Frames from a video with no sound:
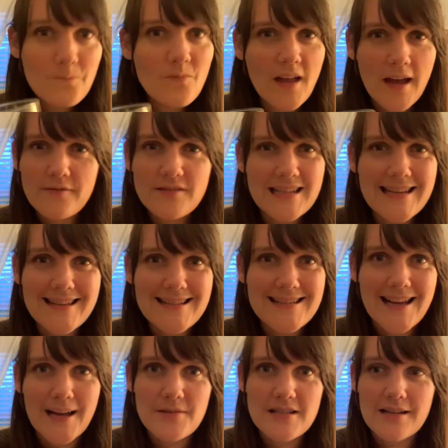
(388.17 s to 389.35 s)
I have tea this
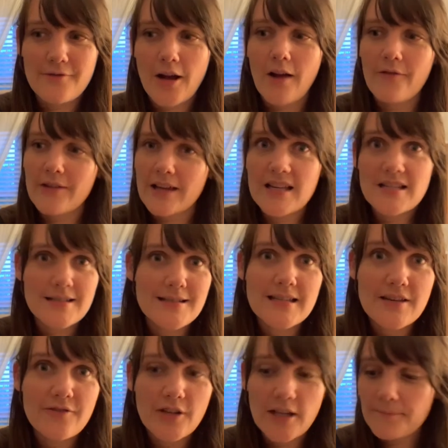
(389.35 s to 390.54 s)
time instead of coffee because it's
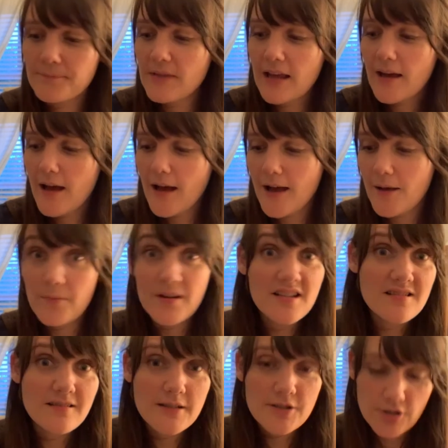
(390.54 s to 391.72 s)
evening, but it's
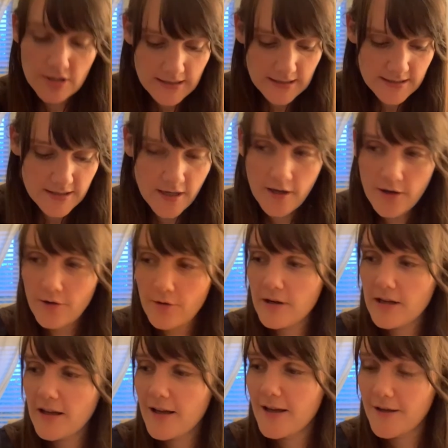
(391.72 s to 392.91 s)
delicious. So
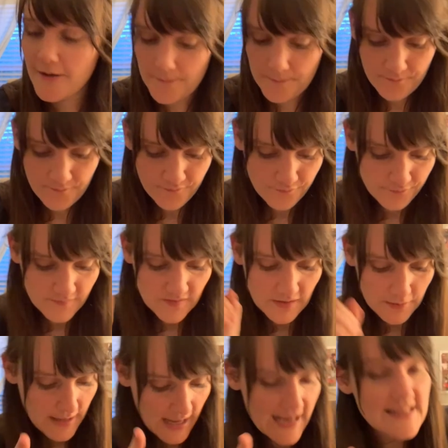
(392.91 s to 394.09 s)
the
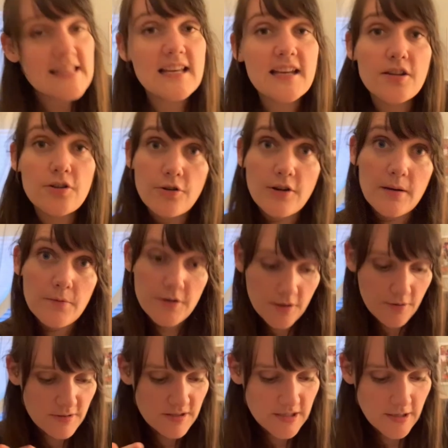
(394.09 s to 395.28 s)
last thing in your grammar
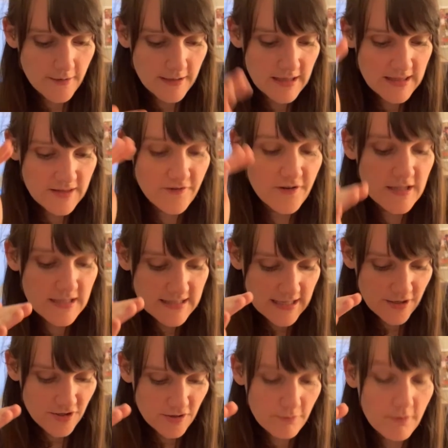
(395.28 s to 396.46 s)
notes, for this
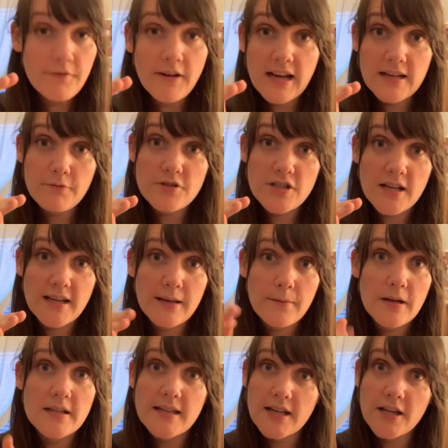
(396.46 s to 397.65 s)
section, we're talking about
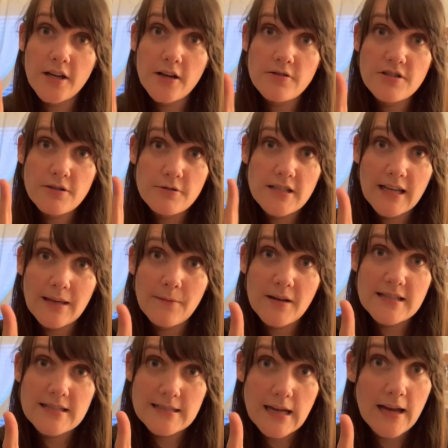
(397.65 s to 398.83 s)
nego, so we're talking about a
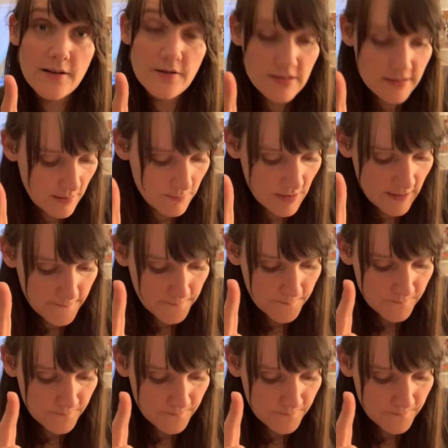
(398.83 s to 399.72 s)
denial statement.